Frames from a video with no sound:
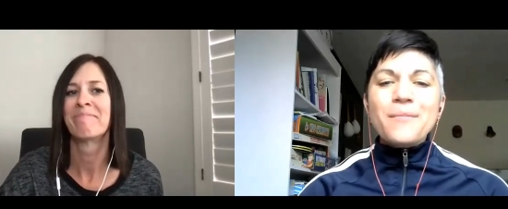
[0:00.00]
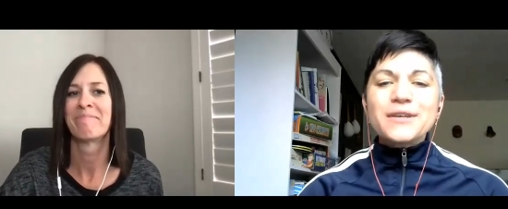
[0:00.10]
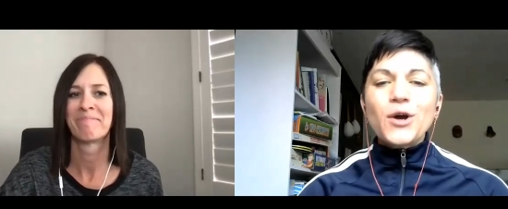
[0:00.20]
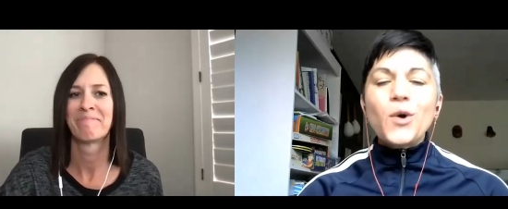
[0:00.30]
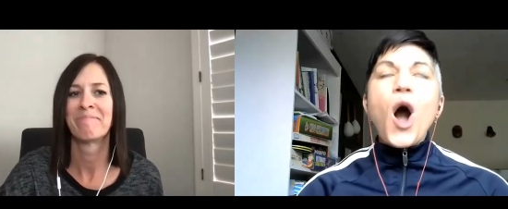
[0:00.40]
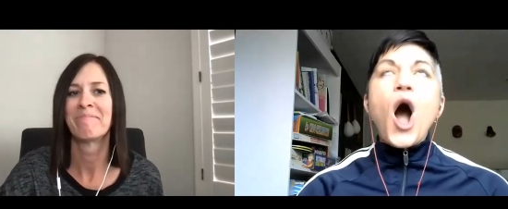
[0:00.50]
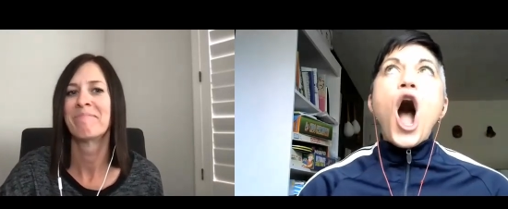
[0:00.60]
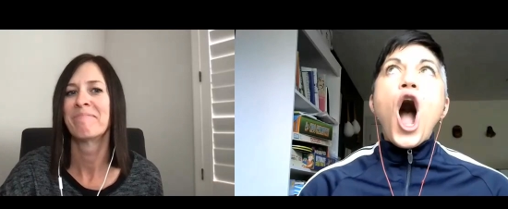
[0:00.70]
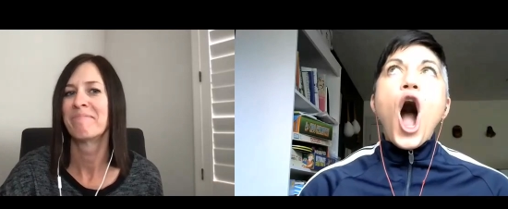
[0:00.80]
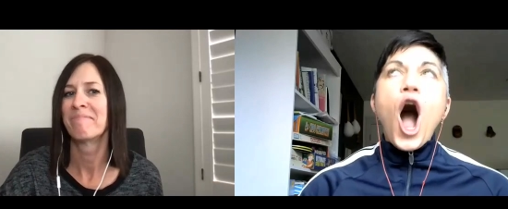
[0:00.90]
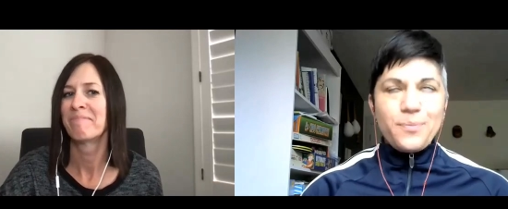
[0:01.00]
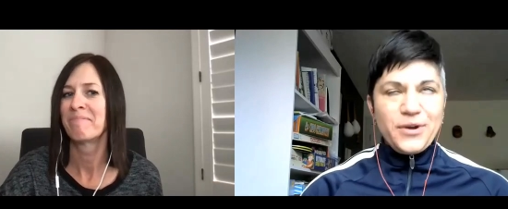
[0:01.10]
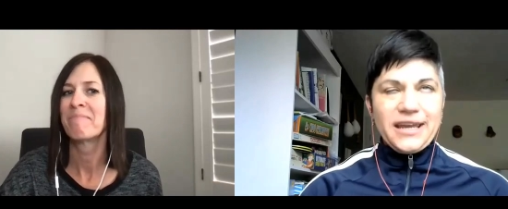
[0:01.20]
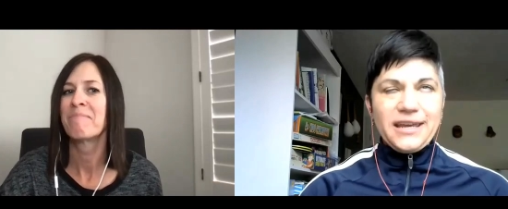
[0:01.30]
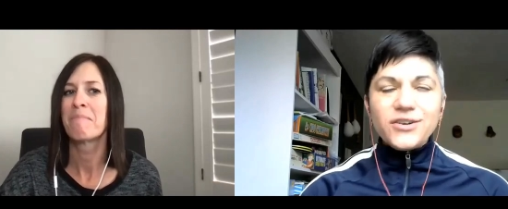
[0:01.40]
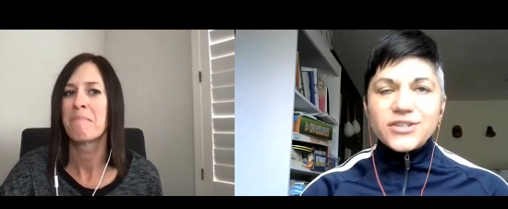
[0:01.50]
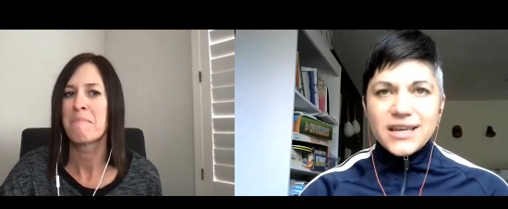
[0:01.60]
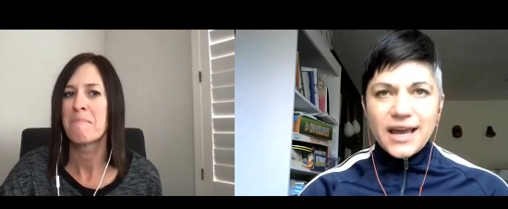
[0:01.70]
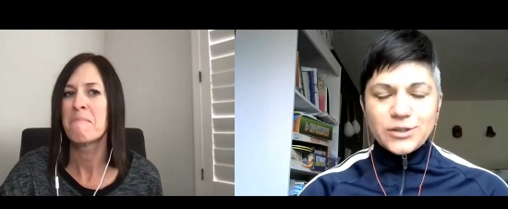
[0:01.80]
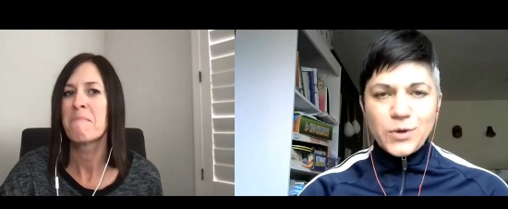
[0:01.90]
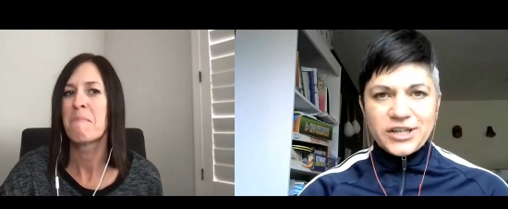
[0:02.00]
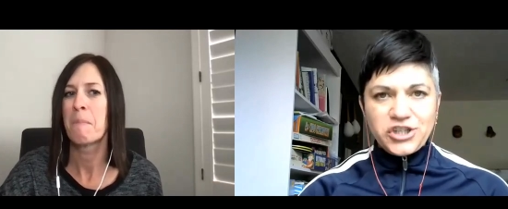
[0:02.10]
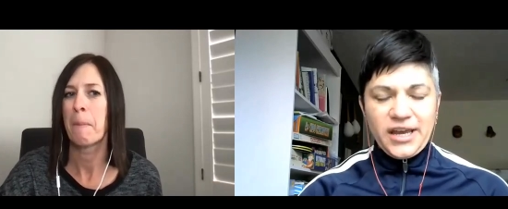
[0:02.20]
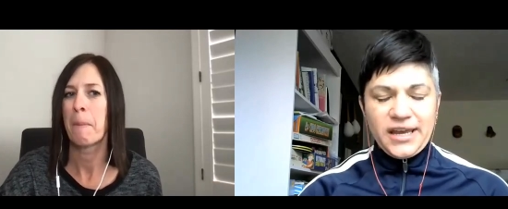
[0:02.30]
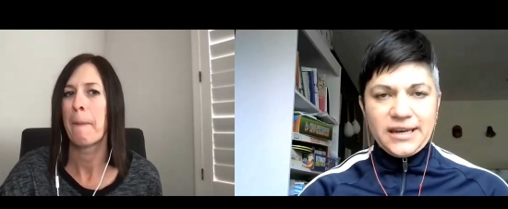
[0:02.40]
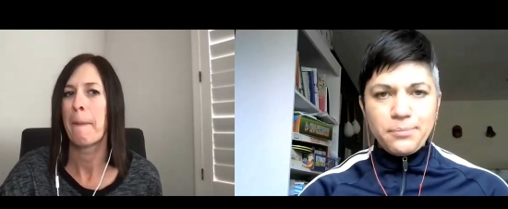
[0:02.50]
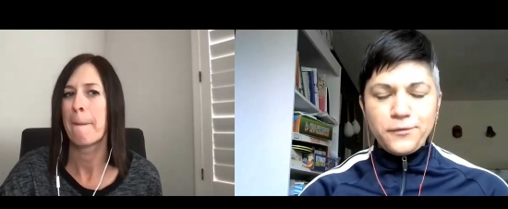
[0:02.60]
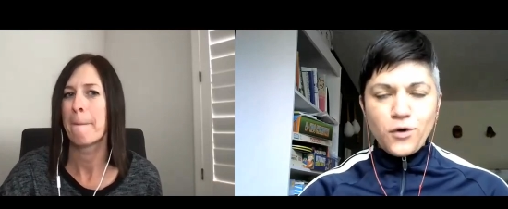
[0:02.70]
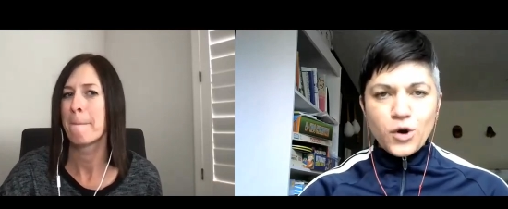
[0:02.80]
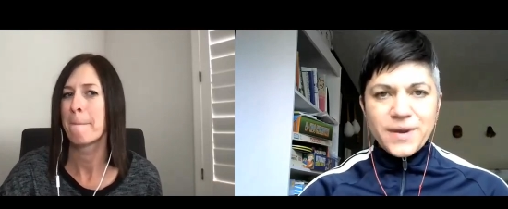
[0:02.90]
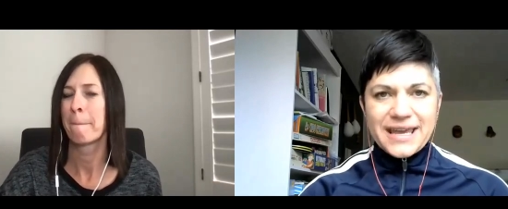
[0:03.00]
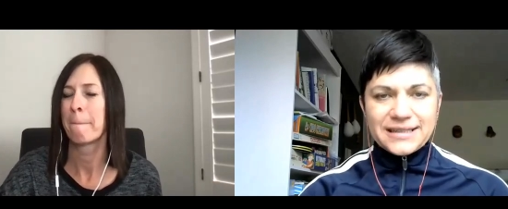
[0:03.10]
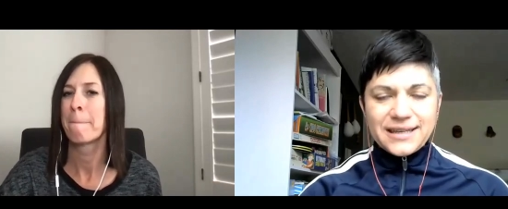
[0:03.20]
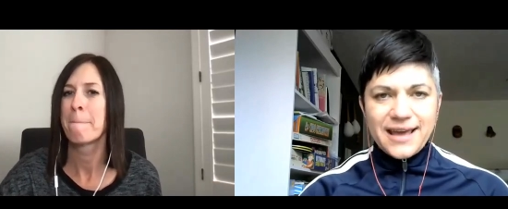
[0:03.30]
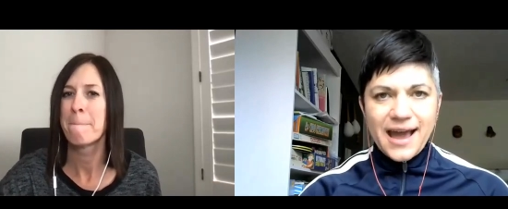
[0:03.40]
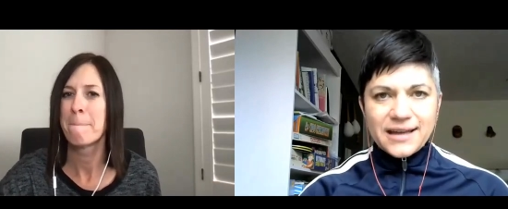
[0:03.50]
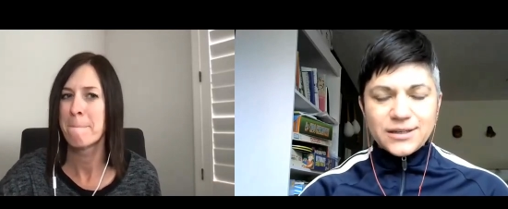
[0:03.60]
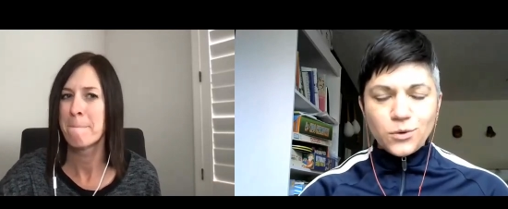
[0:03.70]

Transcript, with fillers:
Speaker 1: So Aubrey, here's the next question before we get to that